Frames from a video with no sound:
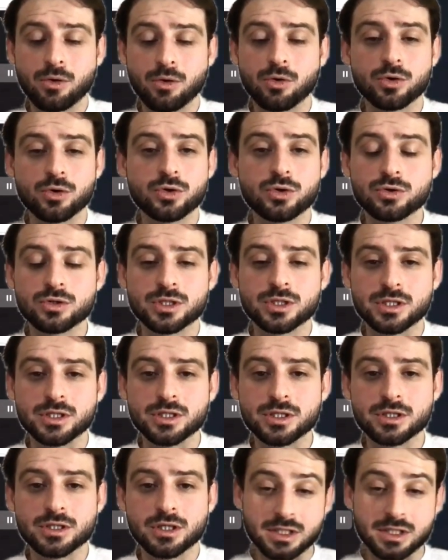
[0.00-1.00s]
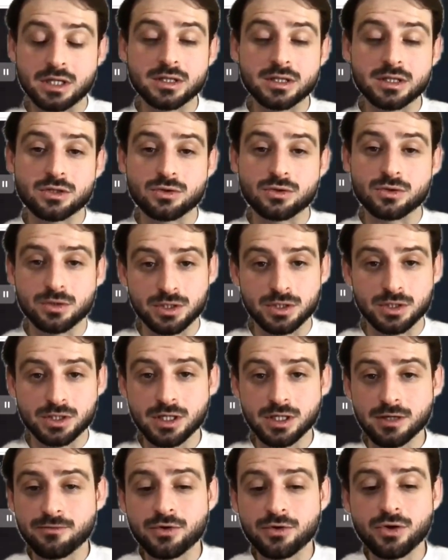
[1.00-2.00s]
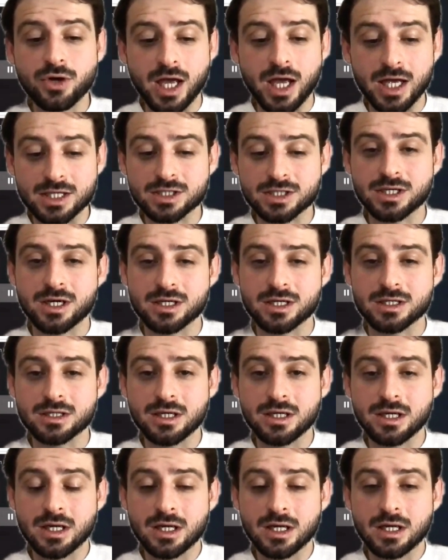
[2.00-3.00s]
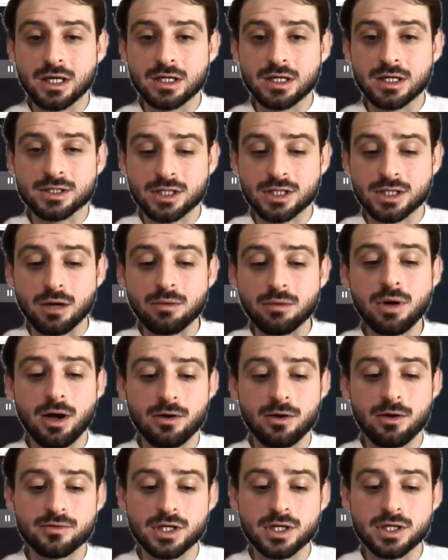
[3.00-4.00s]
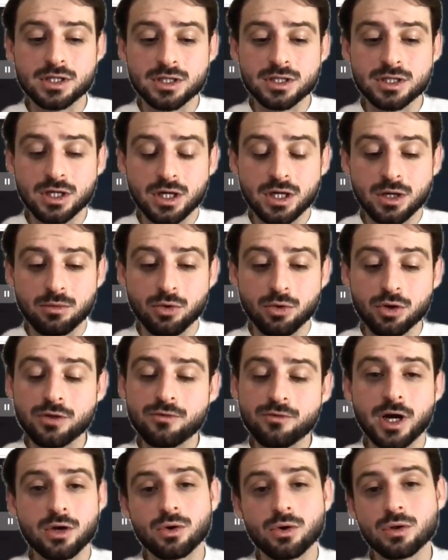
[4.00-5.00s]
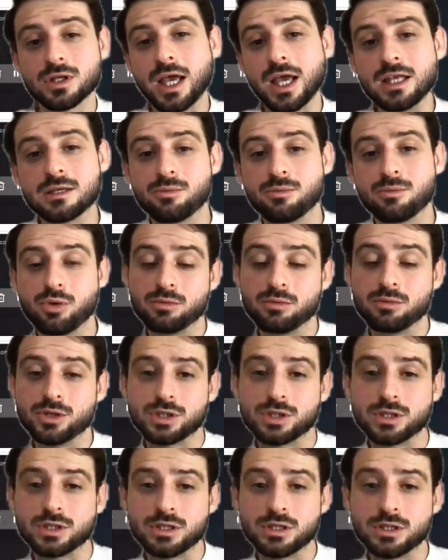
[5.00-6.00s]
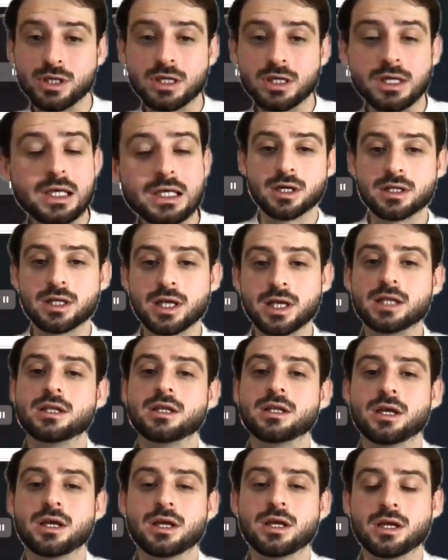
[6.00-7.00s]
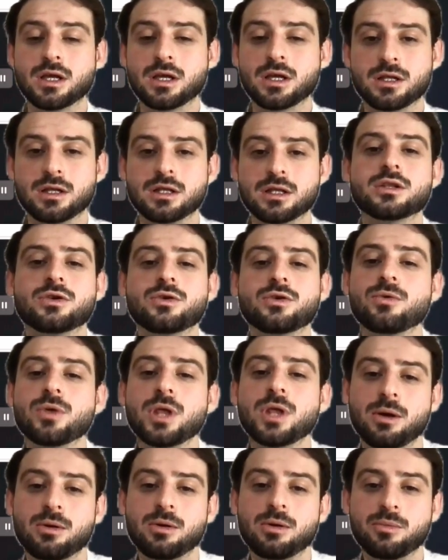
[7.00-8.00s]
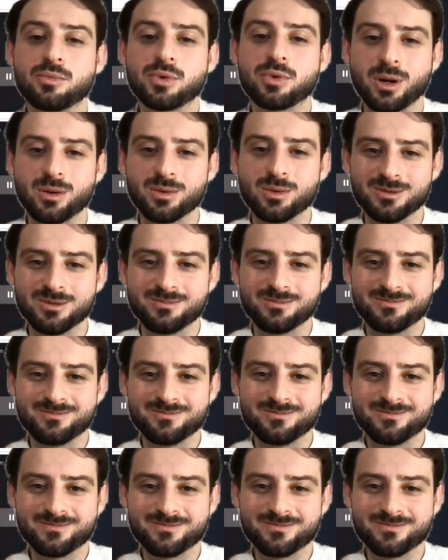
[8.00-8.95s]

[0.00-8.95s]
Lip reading: or users, standard users, if you assign somehow this modify all data permission, then you will have a problem.